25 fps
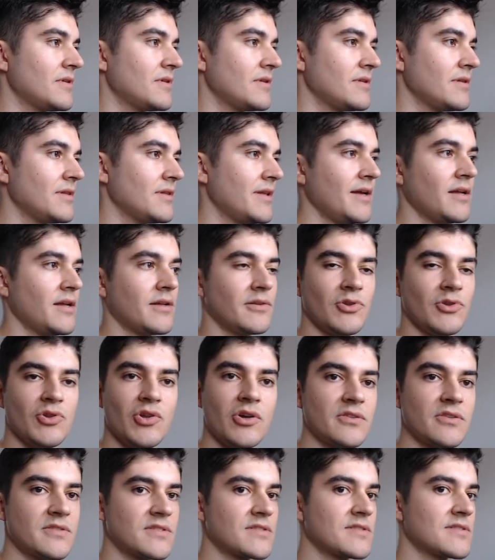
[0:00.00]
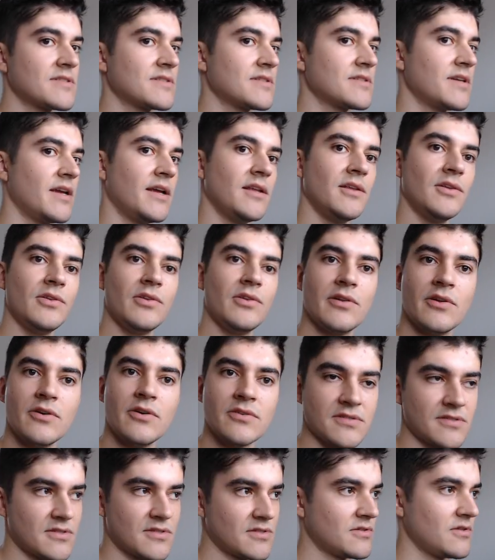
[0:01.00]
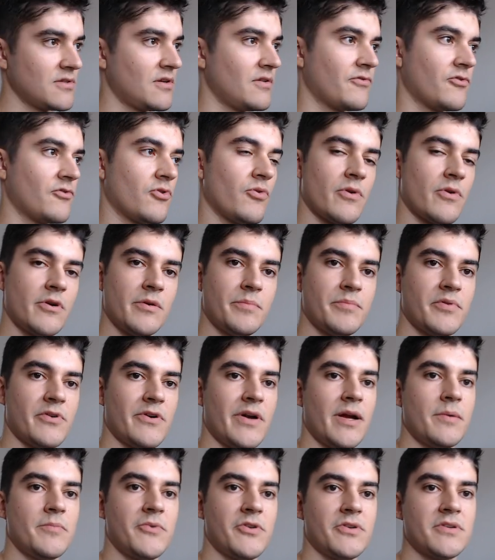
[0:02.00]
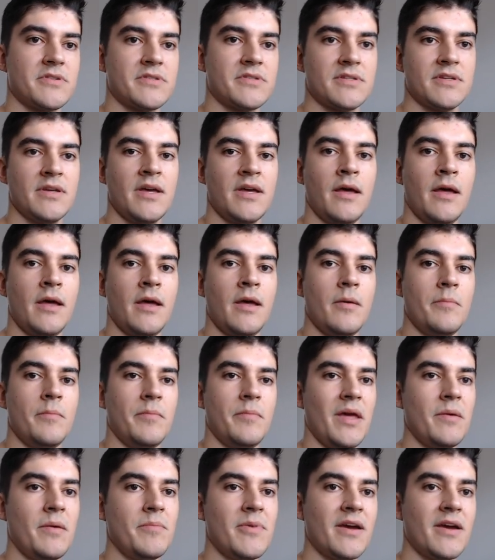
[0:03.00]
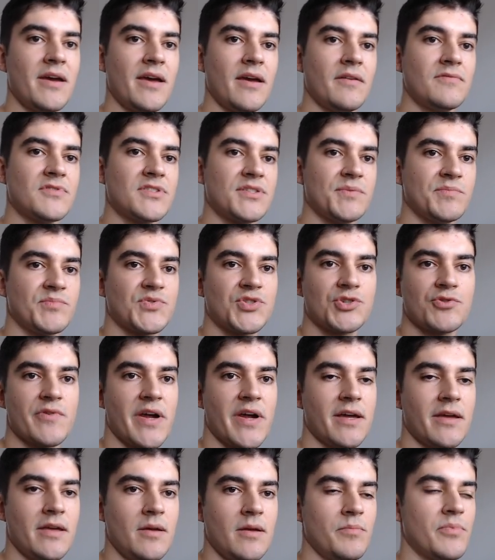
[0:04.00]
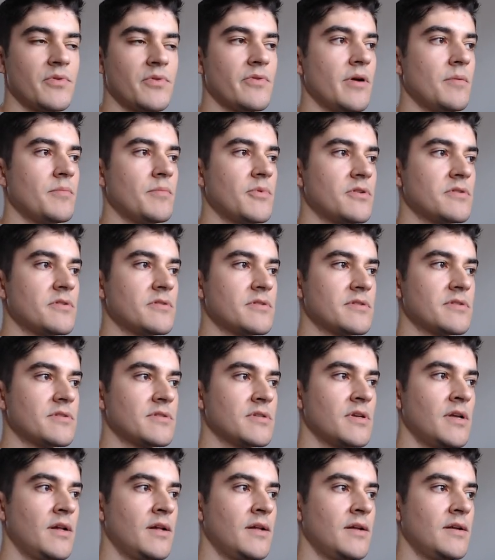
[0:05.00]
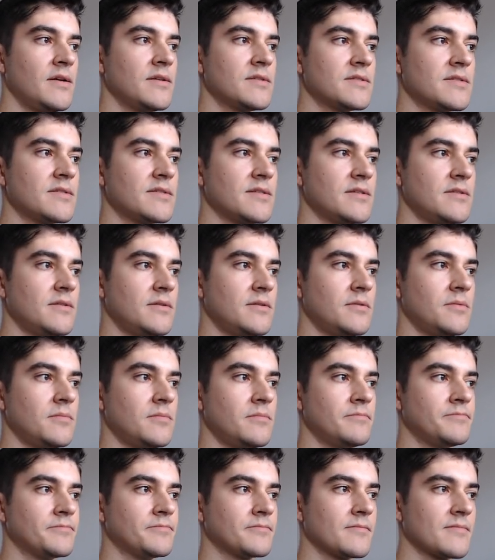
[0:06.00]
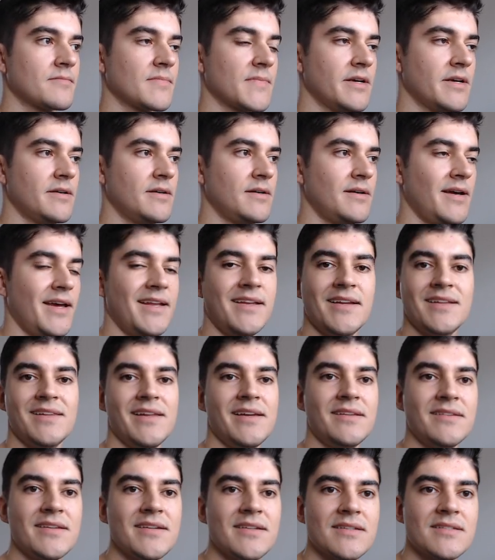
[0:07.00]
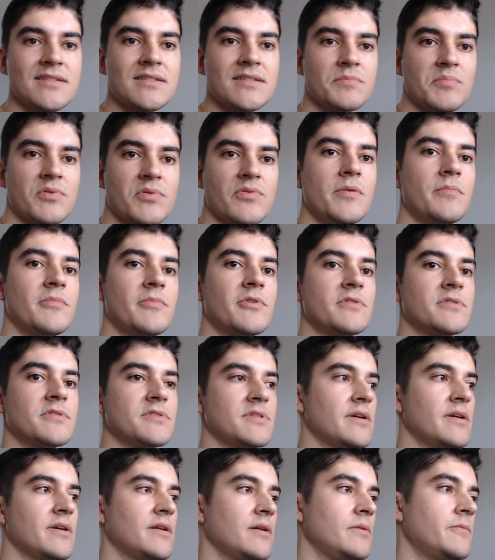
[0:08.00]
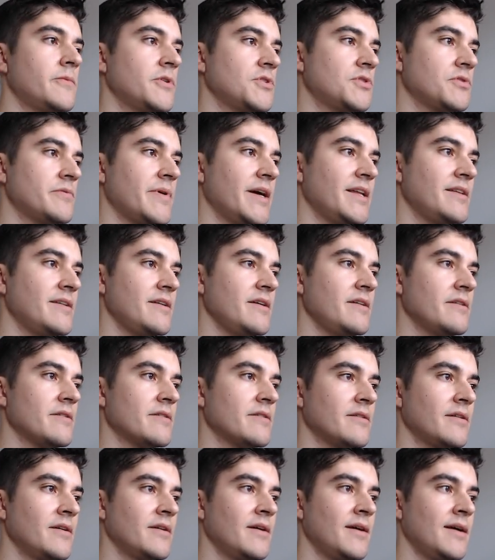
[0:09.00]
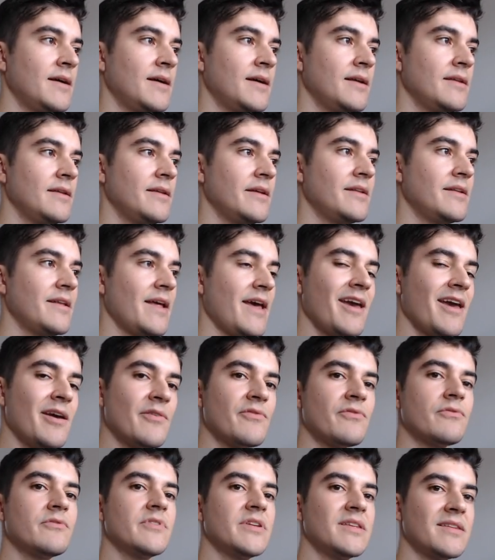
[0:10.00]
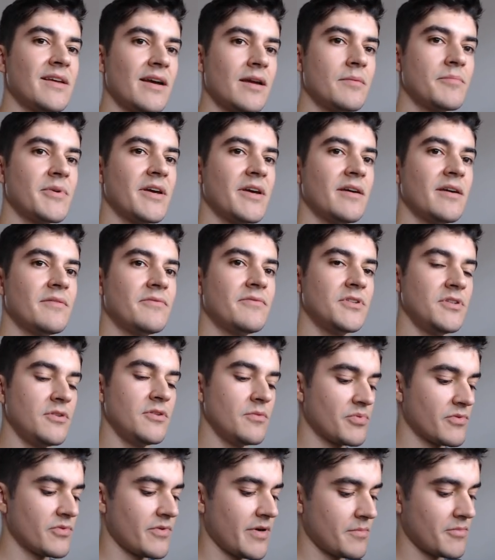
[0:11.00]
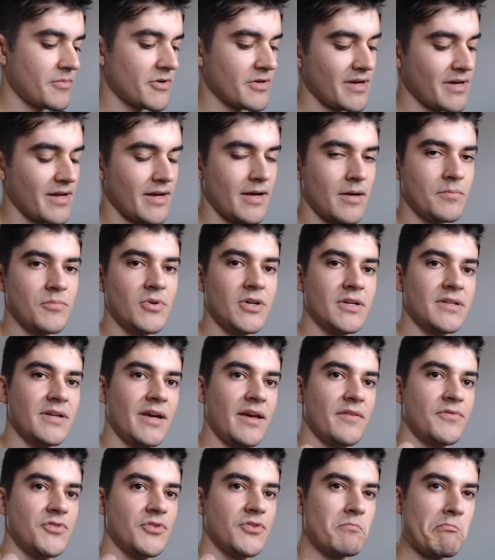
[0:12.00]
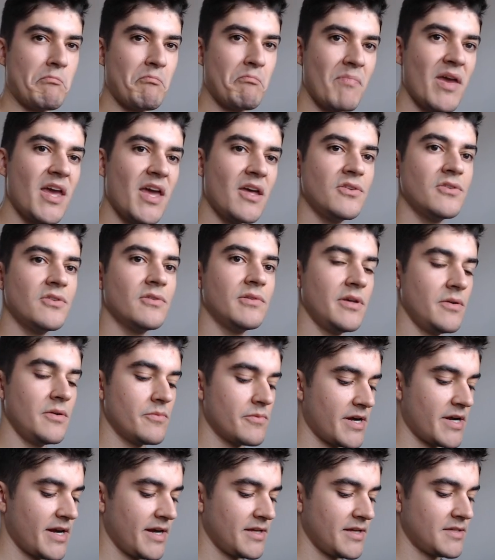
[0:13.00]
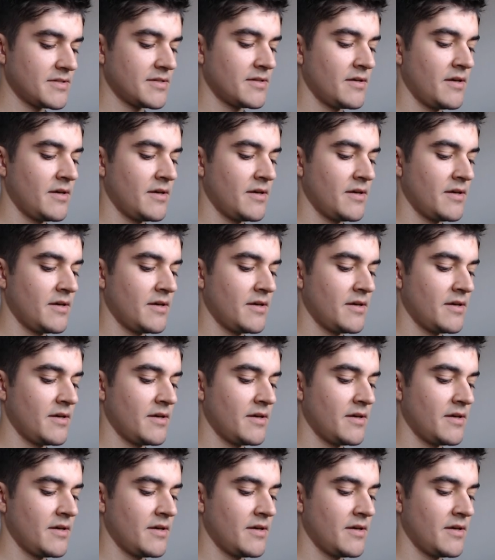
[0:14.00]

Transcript: like lots and lots of query parameters. Maybe I have some tracking parameters, some analytics parameters that I want to add here. Then every time I have a new parameter, I'm going to have to manually write